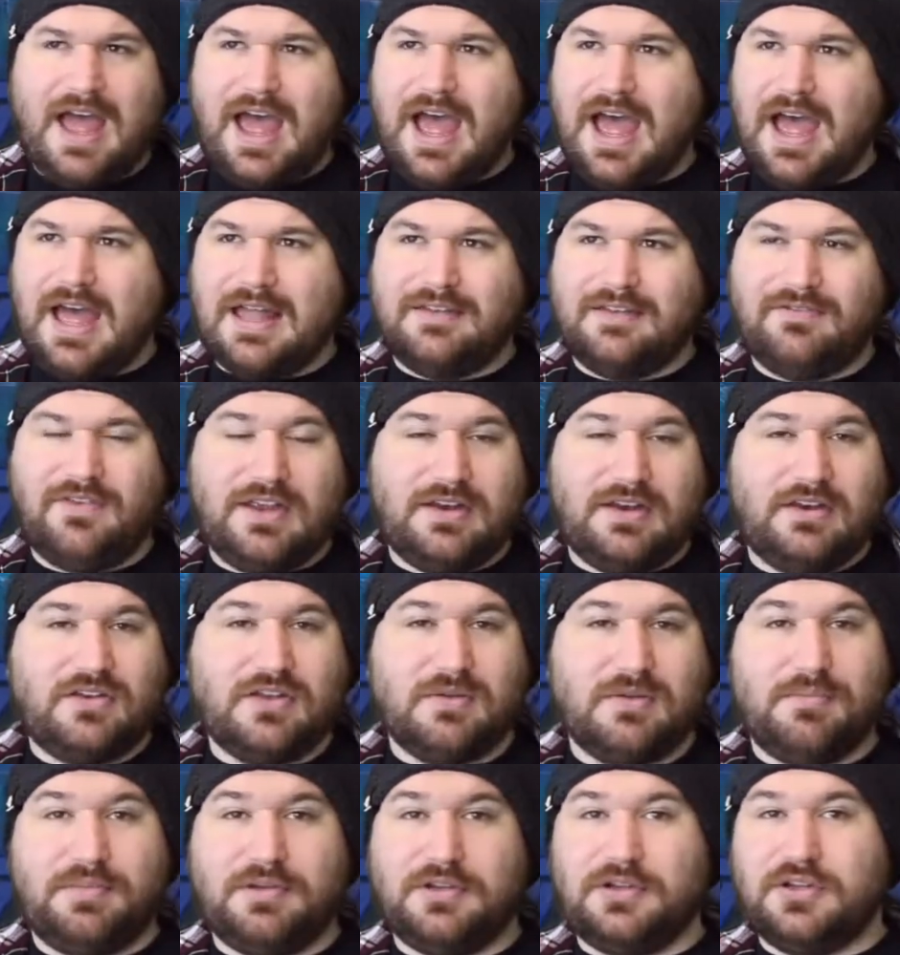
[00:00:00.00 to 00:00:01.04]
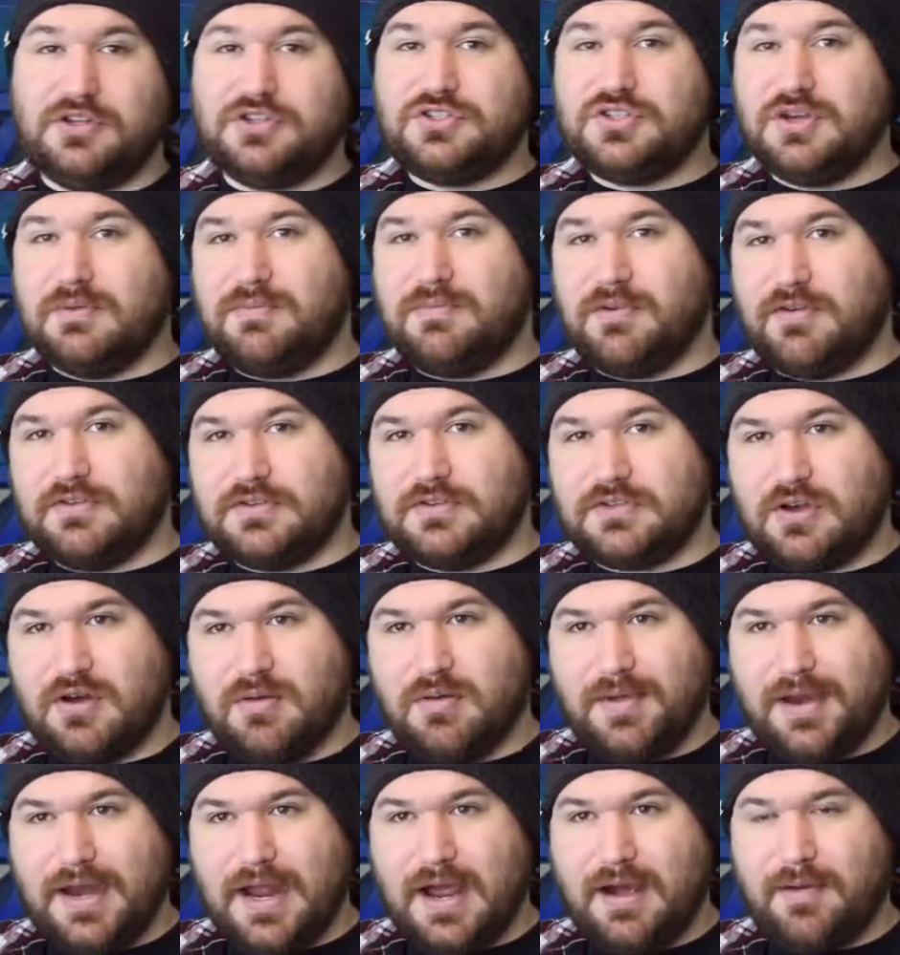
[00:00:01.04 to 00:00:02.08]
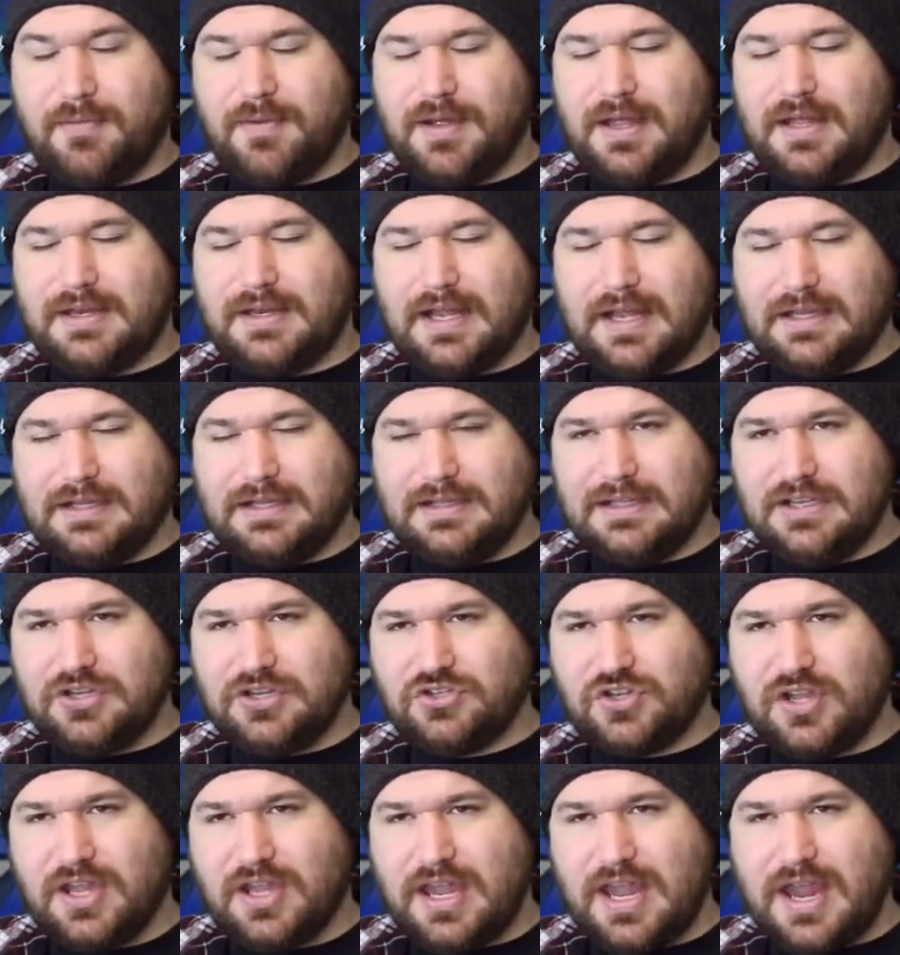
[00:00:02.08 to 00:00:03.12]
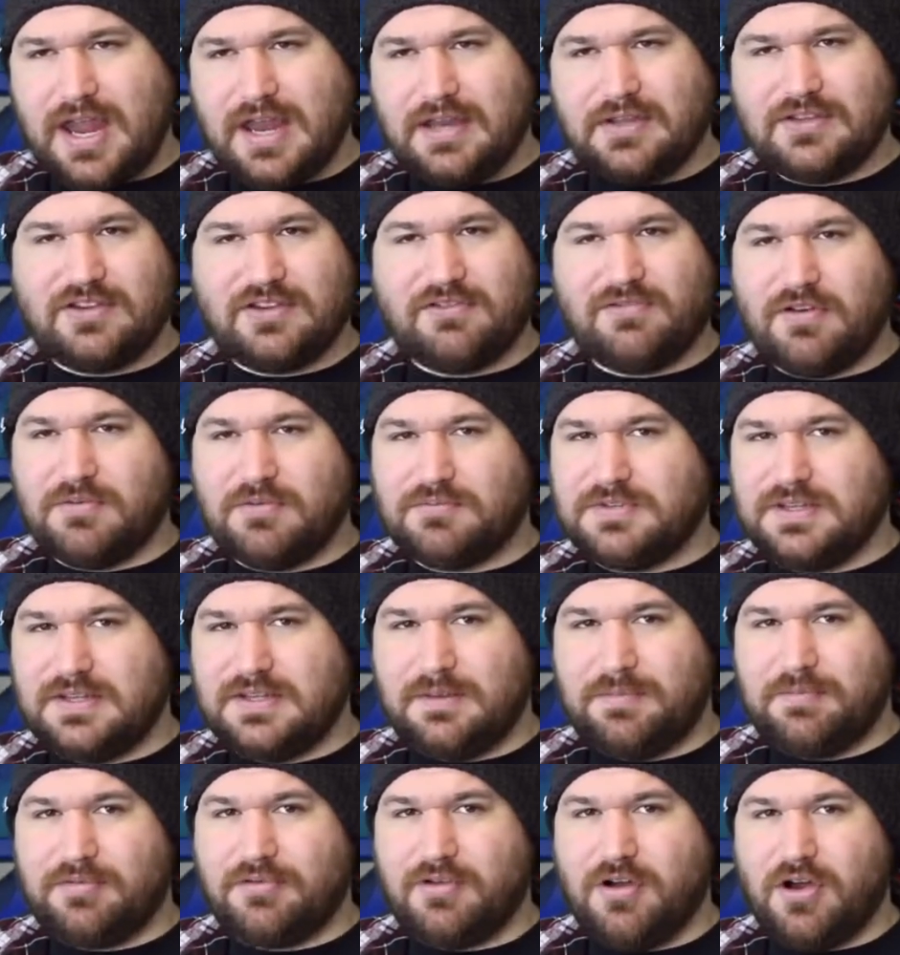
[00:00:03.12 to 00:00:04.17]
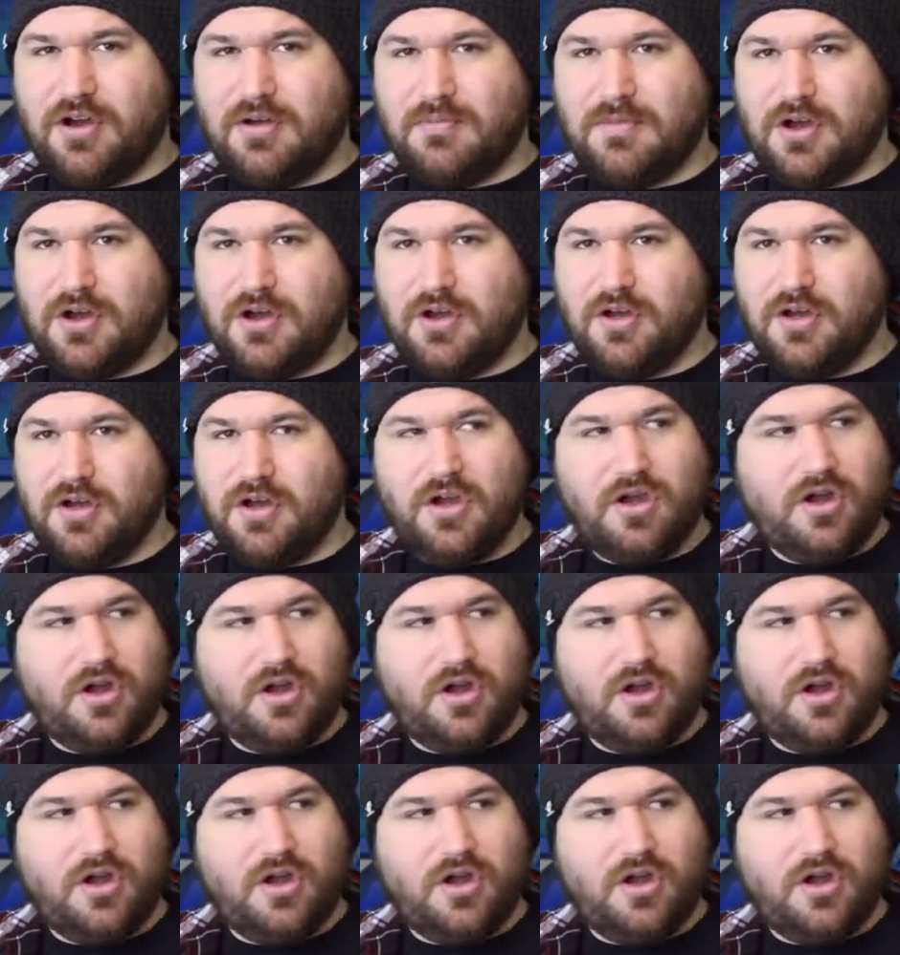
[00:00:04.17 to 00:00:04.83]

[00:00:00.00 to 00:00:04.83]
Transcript: And then the Bludgeon Brothers coming out, they literally interrupted the promo,